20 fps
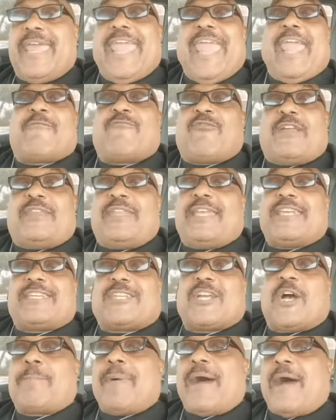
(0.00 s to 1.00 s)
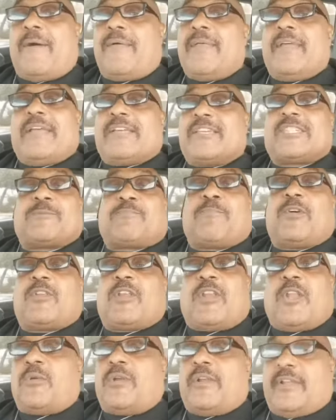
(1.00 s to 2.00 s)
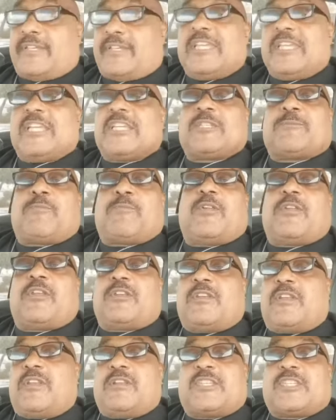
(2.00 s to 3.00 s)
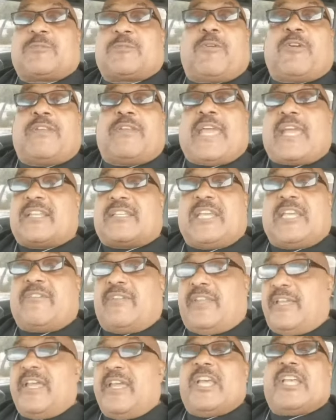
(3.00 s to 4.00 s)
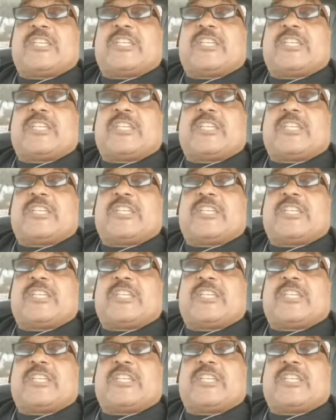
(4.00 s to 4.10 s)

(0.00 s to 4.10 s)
Every knee shall bow. spirit of loneliness, spirit of spirit of negativity,